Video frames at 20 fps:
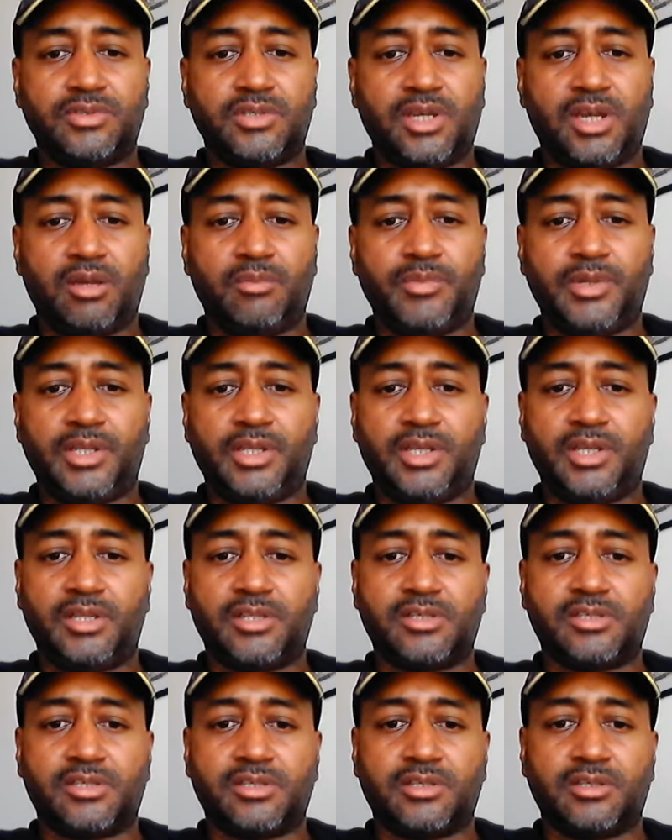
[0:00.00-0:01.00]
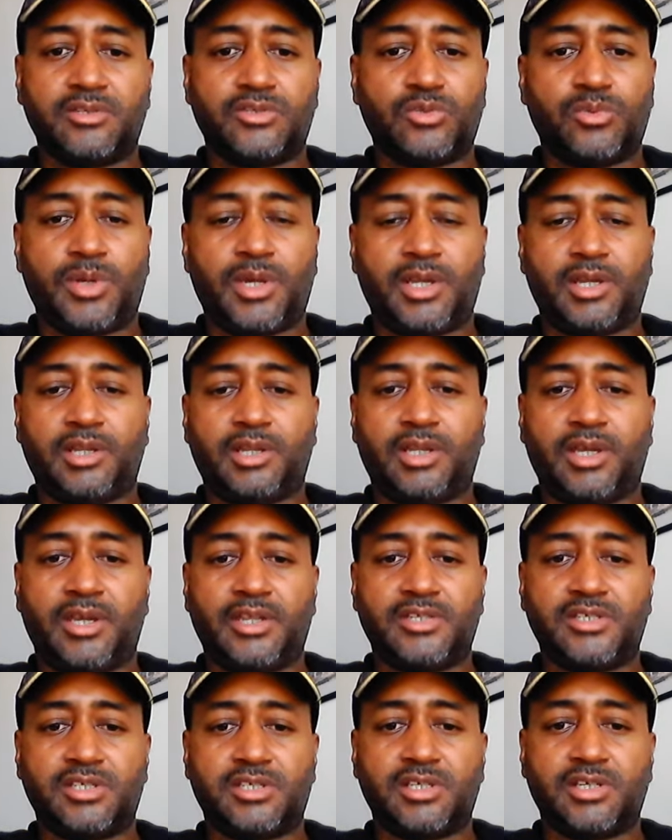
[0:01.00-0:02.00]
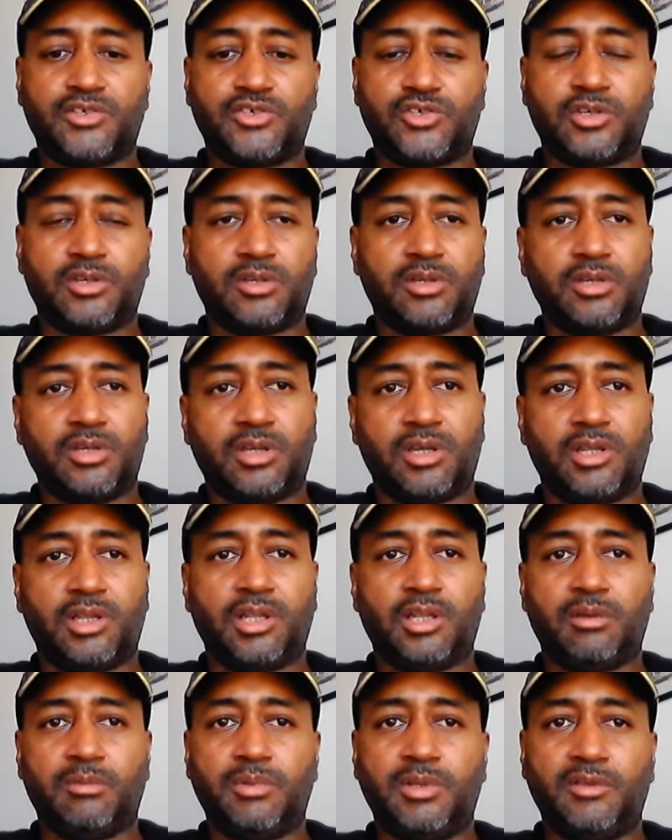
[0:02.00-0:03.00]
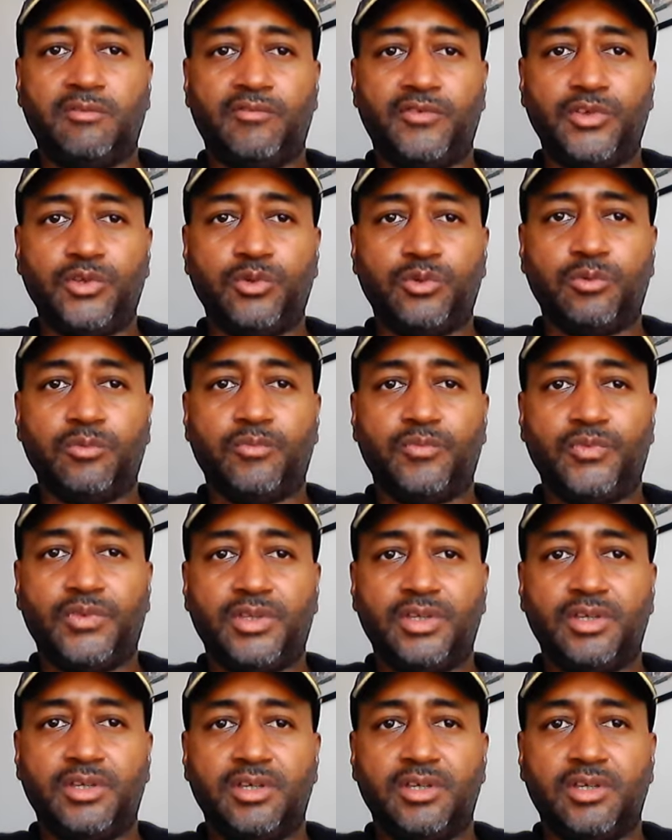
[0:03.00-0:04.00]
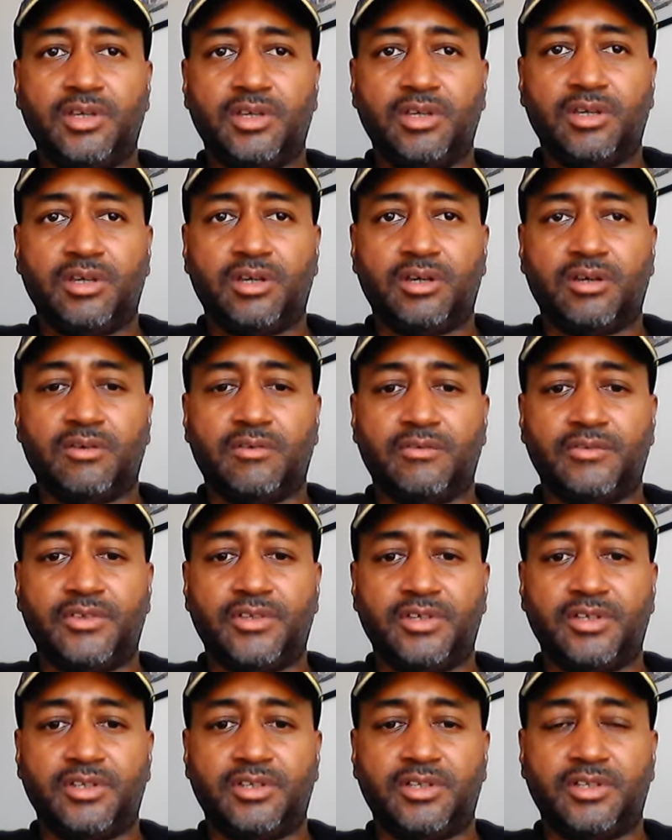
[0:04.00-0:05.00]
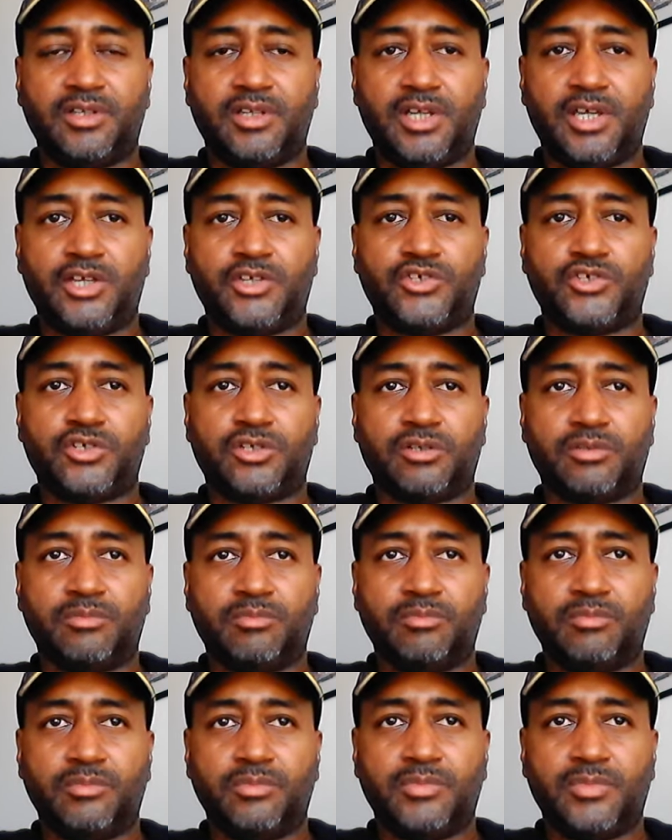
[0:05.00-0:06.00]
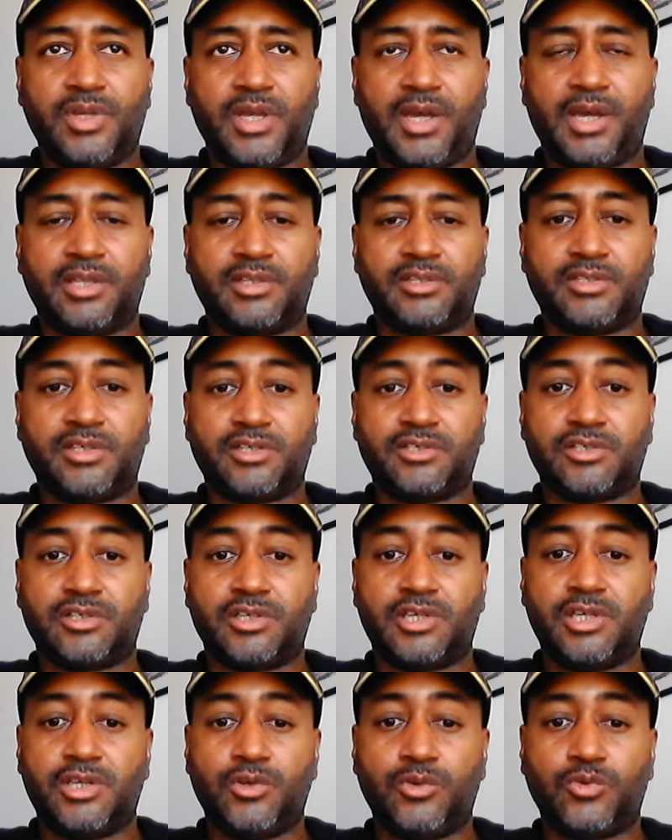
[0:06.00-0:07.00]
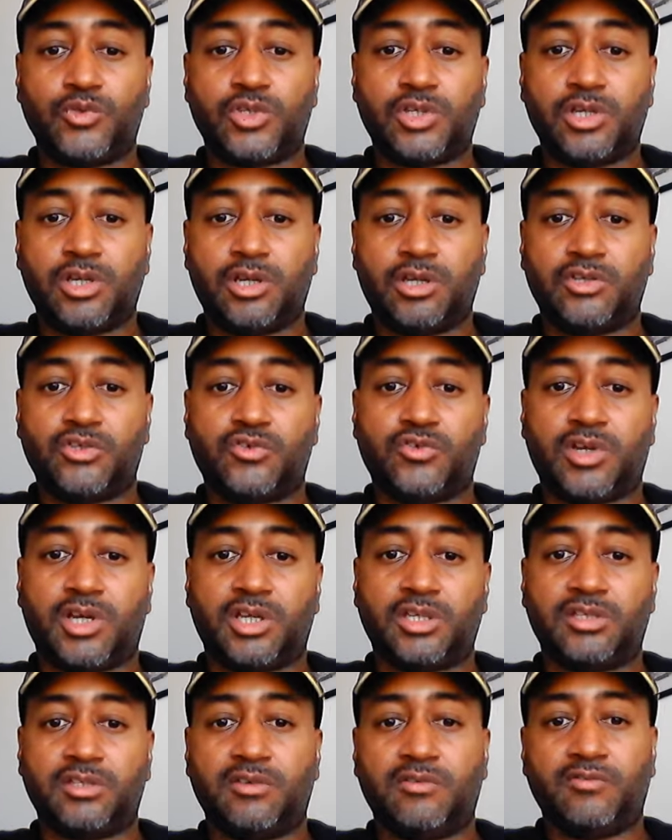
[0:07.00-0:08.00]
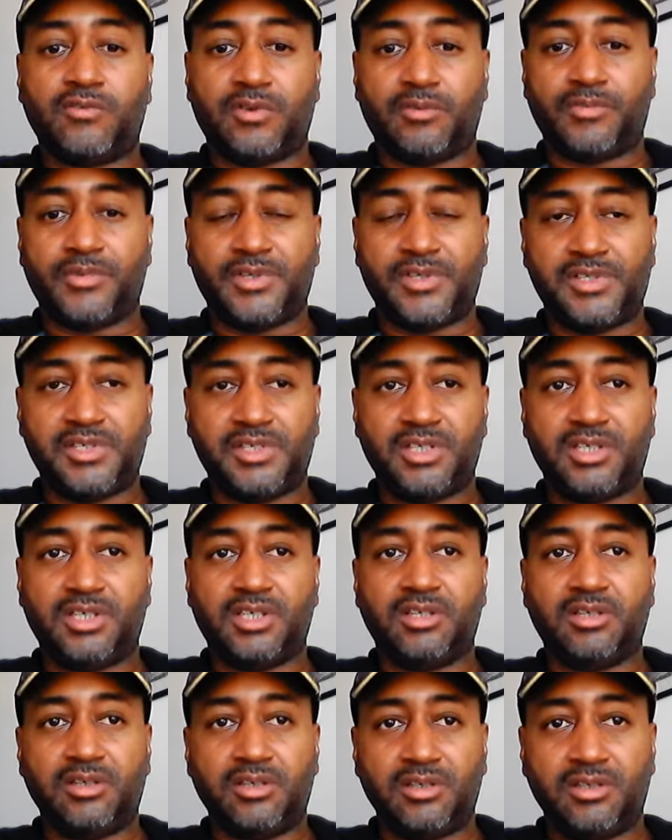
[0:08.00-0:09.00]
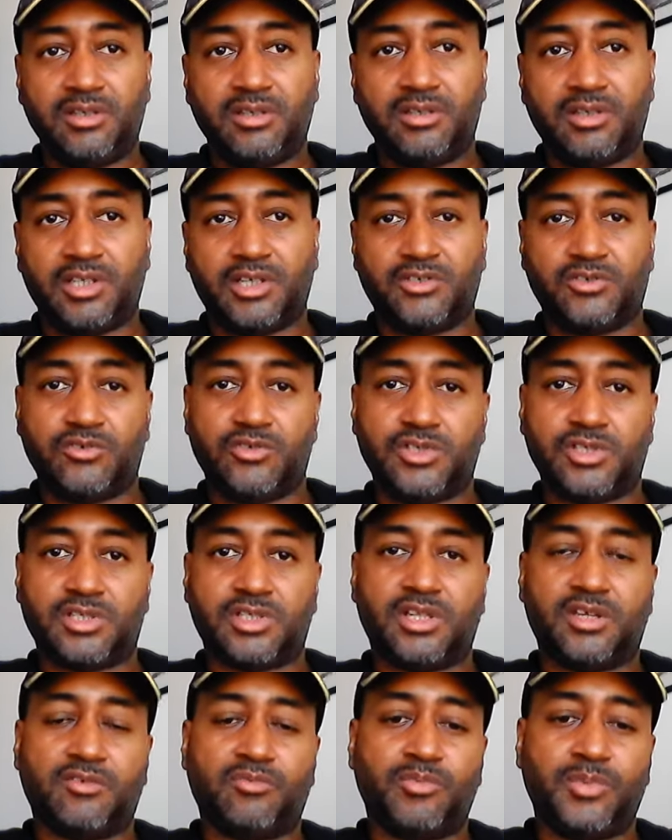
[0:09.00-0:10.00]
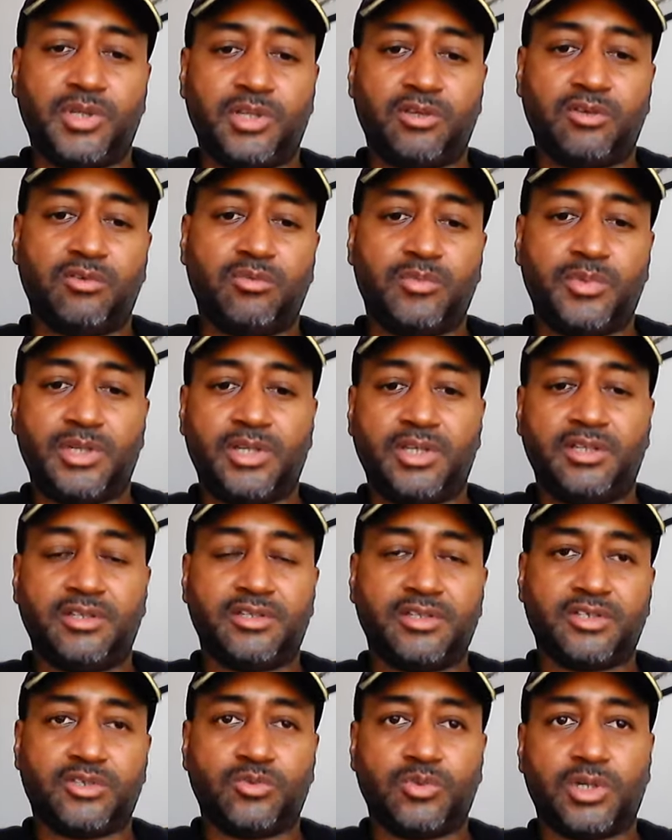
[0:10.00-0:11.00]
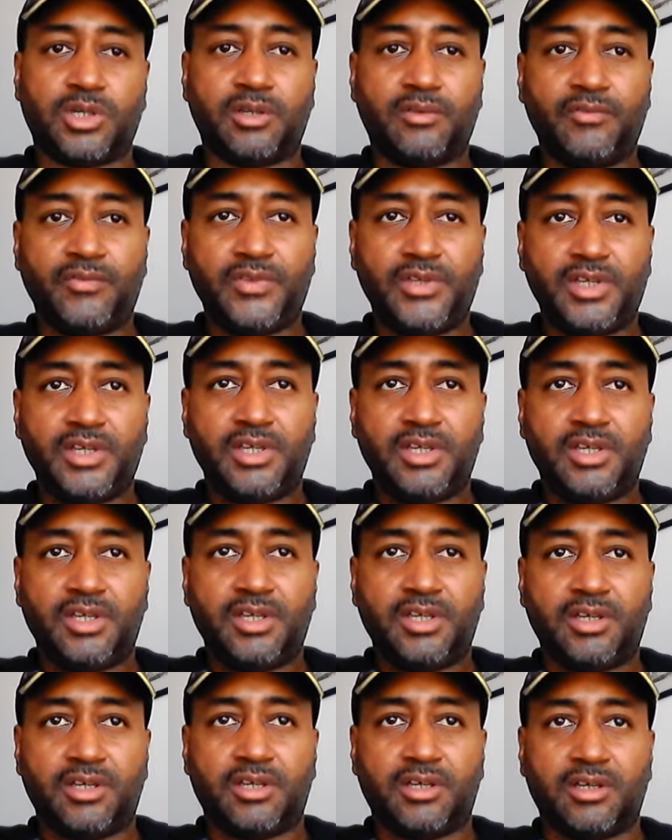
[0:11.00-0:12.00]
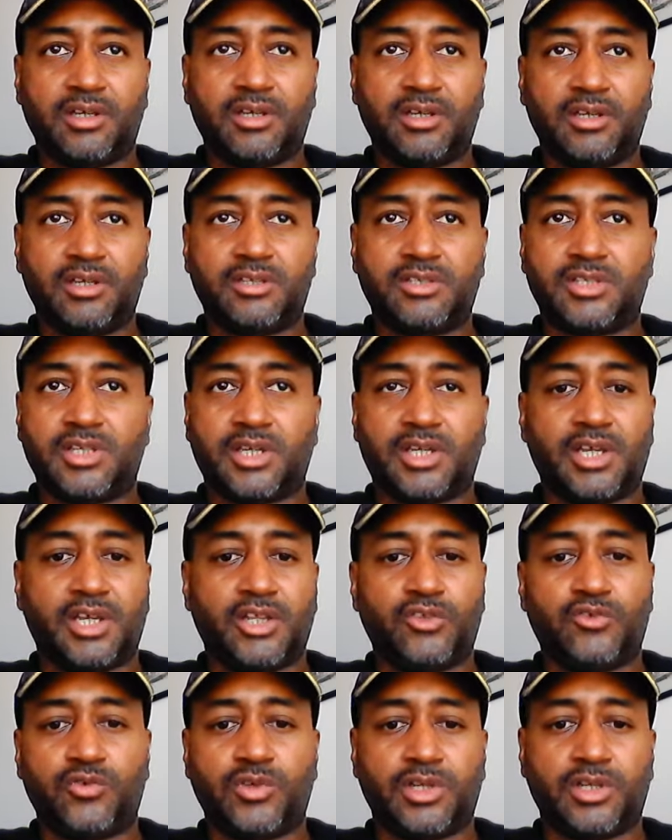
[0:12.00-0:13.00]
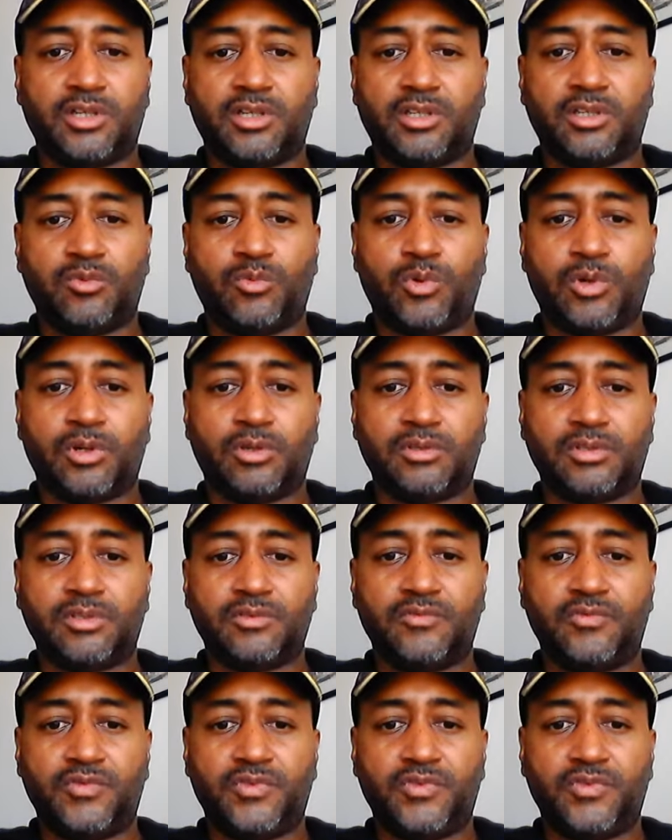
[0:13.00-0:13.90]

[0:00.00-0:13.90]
I mean, it's uh, subhanallah, it's such a, a lovely view of the, the nature and such a huge contrast from the city that you just left below, meaning Tetouan. Uh, it's like entering another world.